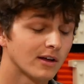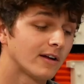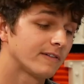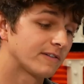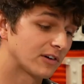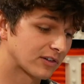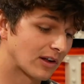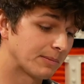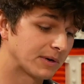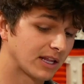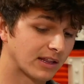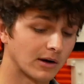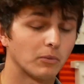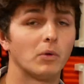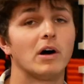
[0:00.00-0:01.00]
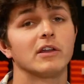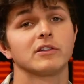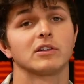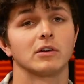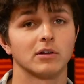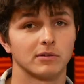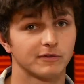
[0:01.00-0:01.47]
for somebody that
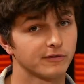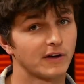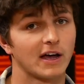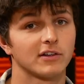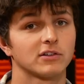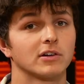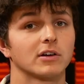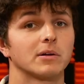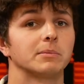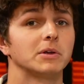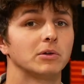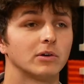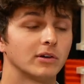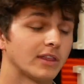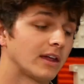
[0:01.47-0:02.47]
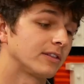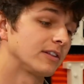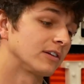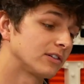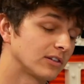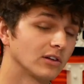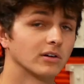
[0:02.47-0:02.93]
wants a faster commuter that
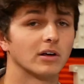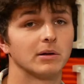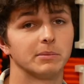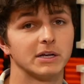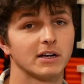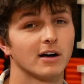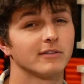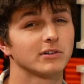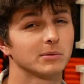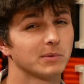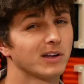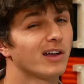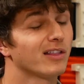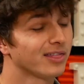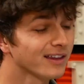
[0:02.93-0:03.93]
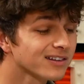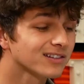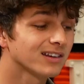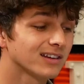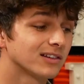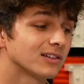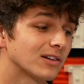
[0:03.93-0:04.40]
they're still going to be comfortable on, this
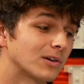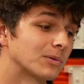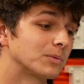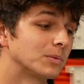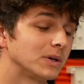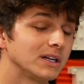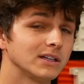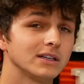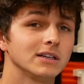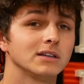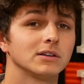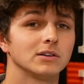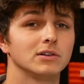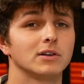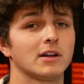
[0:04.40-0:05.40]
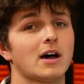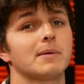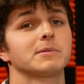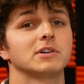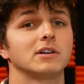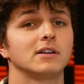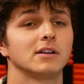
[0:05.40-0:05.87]
is a really good
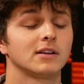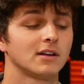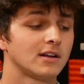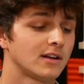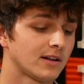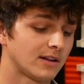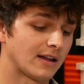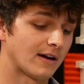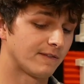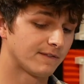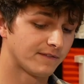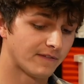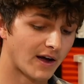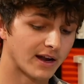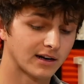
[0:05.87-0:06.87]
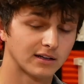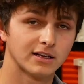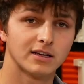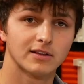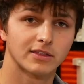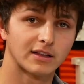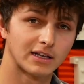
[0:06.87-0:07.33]
option. Now,
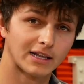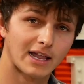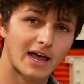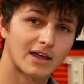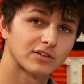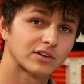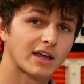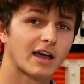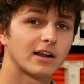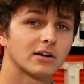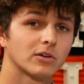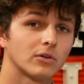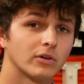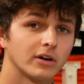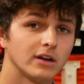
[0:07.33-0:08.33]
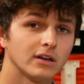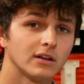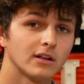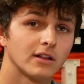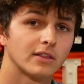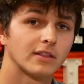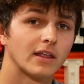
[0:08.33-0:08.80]
finally, the last category
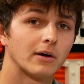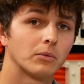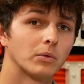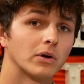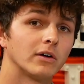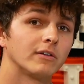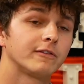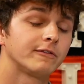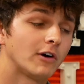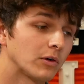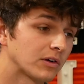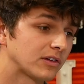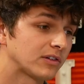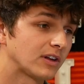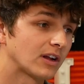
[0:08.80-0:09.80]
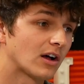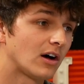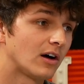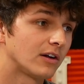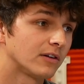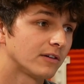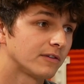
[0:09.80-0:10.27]
that we're focusing
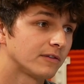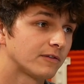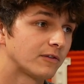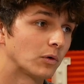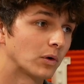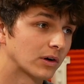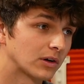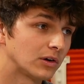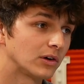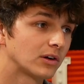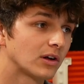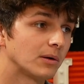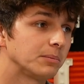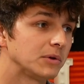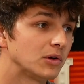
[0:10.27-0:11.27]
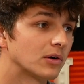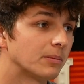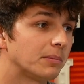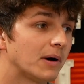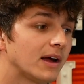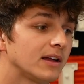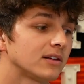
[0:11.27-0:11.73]
on for good commuter
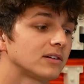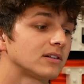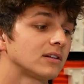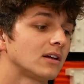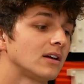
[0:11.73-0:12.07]
bikes